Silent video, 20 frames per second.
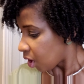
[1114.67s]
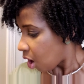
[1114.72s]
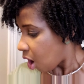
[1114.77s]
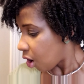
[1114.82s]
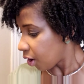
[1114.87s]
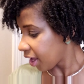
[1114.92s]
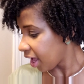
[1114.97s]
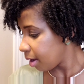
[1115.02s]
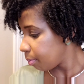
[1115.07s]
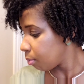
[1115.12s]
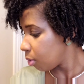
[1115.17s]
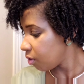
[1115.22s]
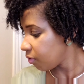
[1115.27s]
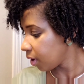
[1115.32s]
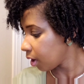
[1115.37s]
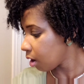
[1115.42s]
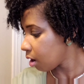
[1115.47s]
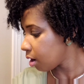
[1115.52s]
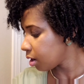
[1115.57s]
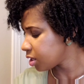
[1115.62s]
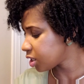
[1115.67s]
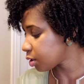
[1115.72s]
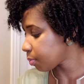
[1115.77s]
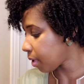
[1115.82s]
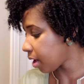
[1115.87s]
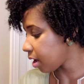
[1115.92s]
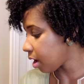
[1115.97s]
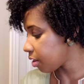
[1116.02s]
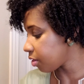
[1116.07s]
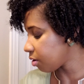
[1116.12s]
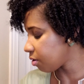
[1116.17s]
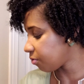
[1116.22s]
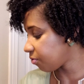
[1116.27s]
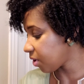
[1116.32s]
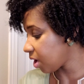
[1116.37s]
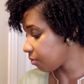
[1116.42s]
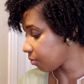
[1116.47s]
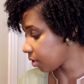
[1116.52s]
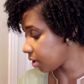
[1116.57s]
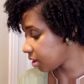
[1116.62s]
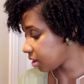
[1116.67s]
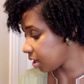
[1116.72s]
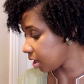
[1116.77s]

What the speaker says: Okay, moving on to my other favorite